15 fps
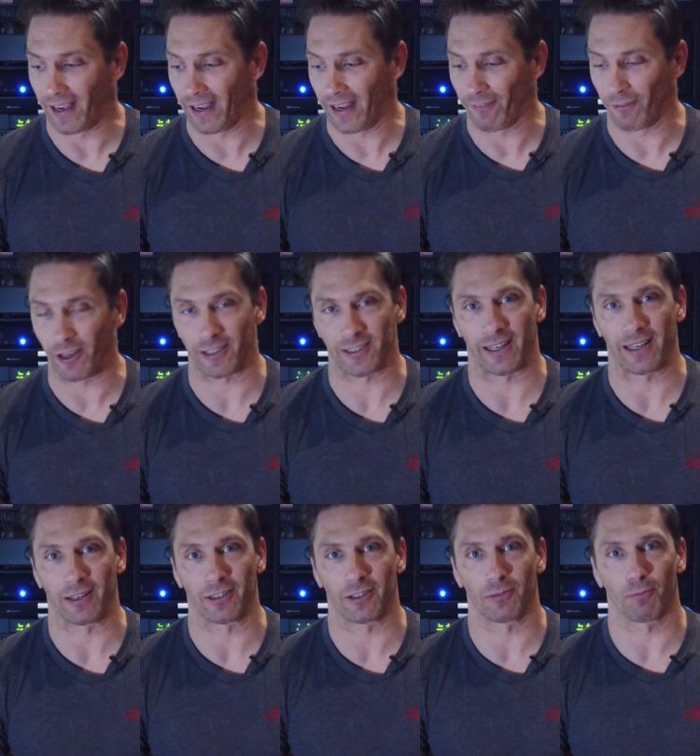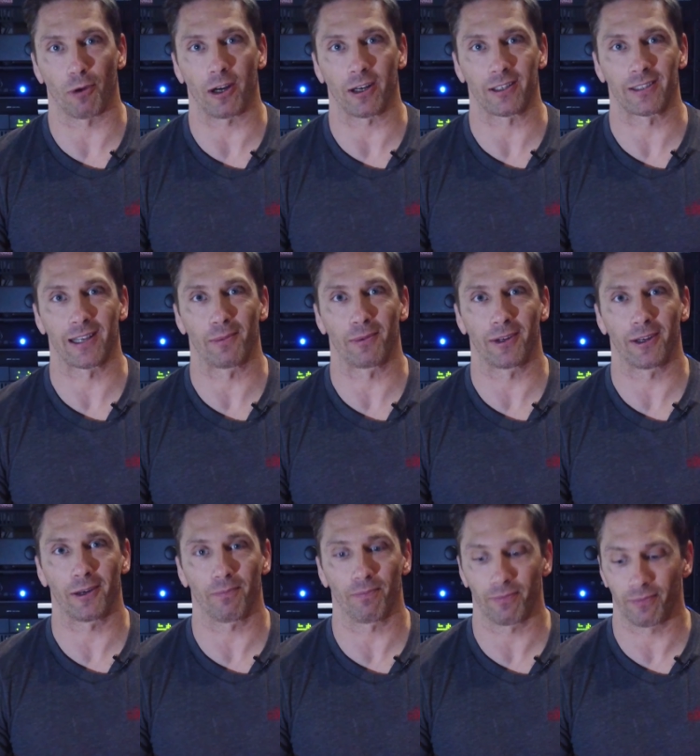if you guys got any products coming
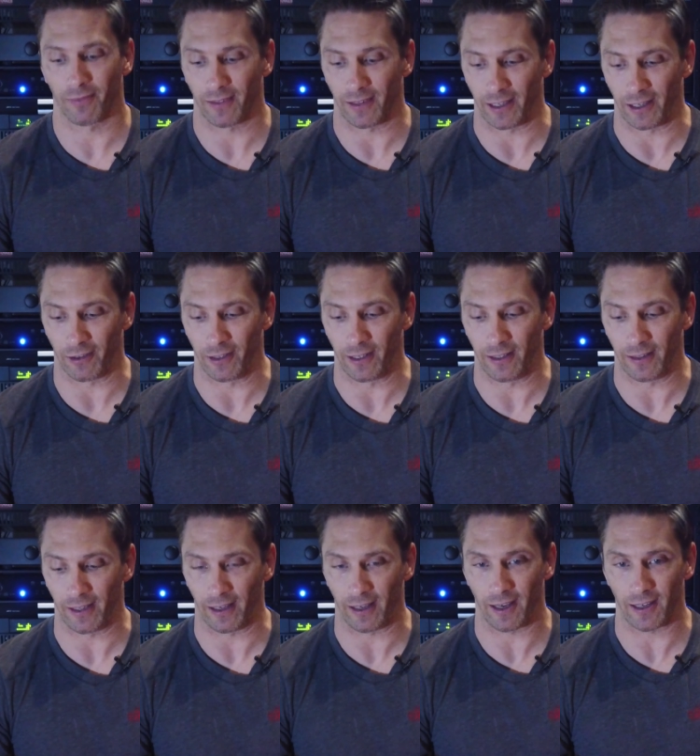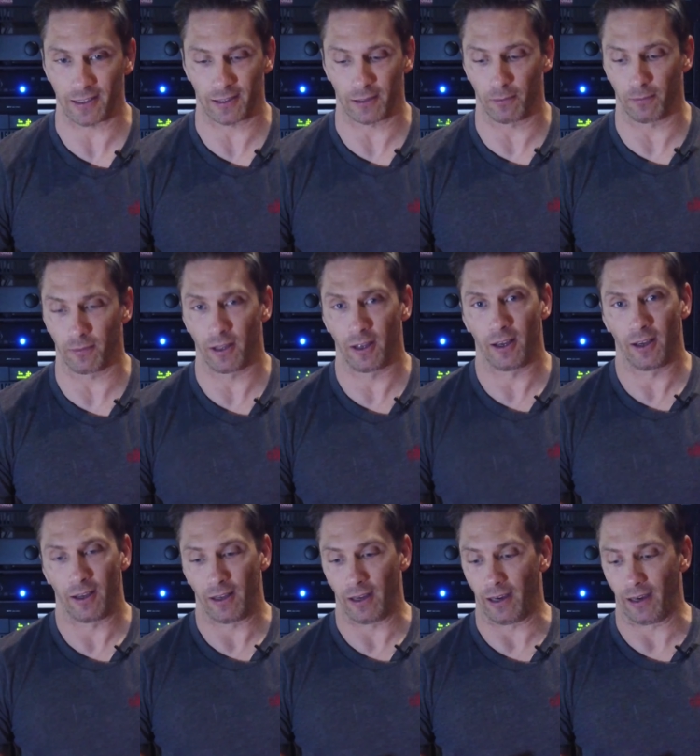up, anything custom,
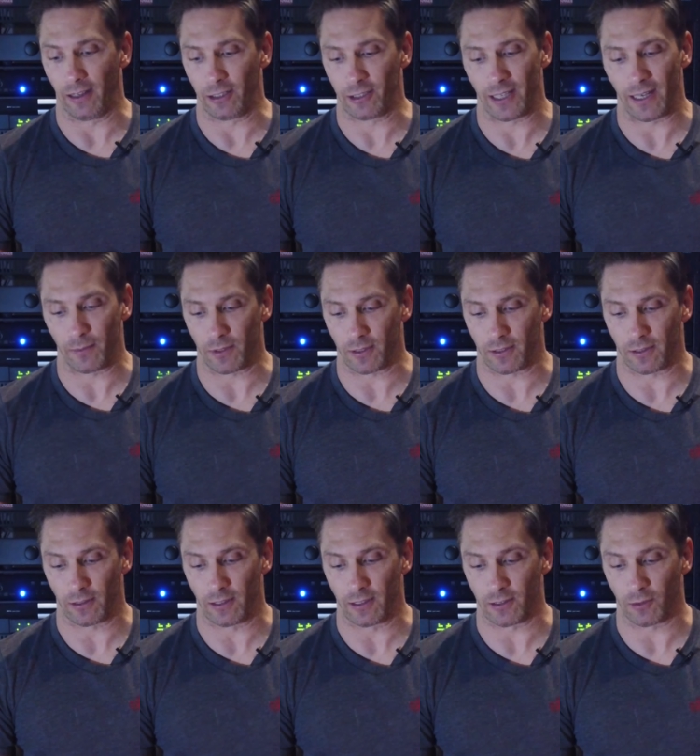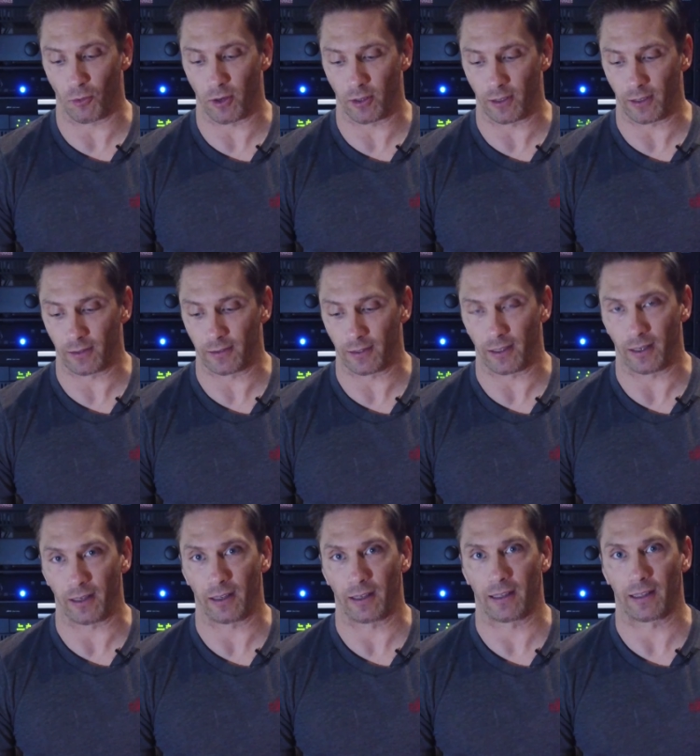James is the one
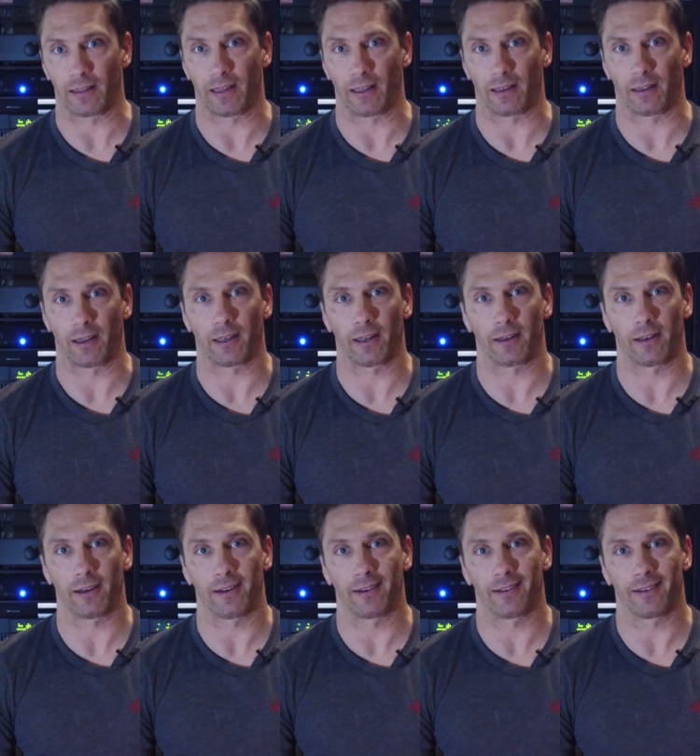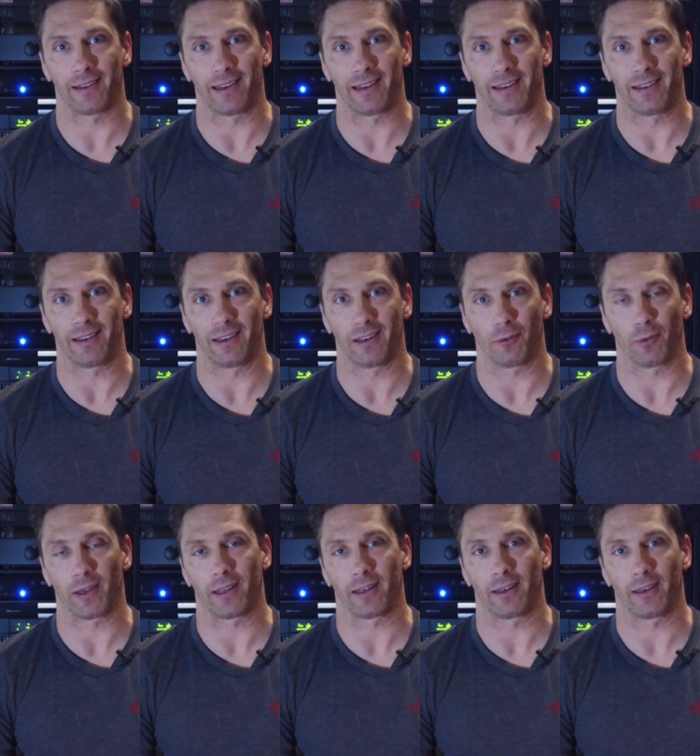that can get it done, and
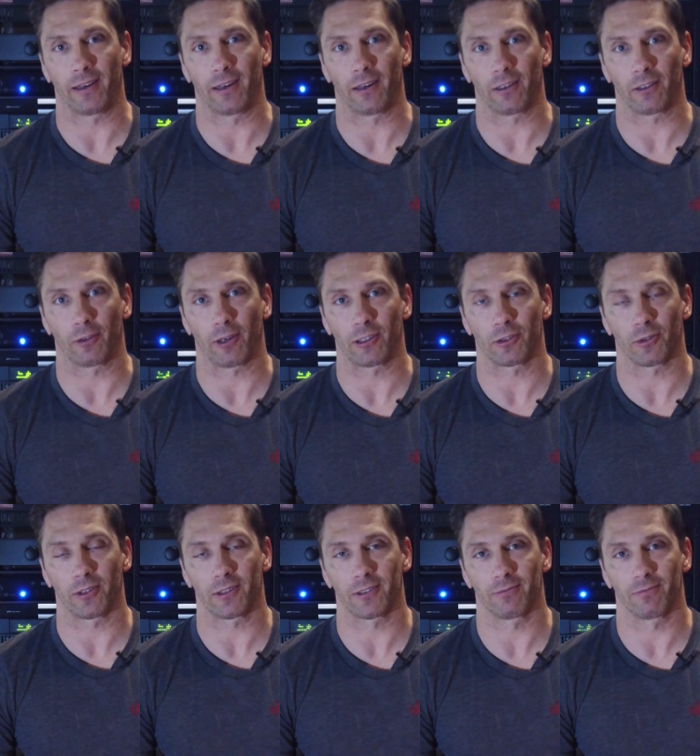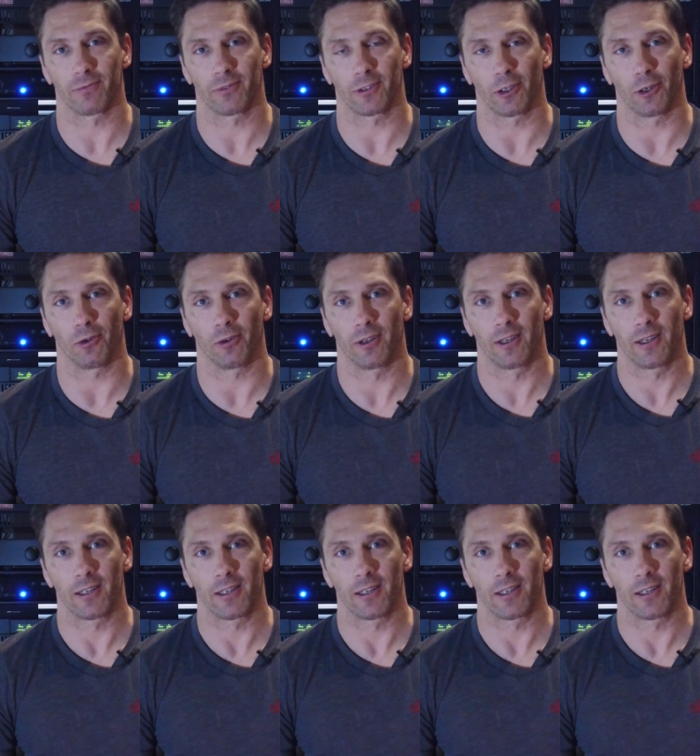we can get it here at Great Choice. So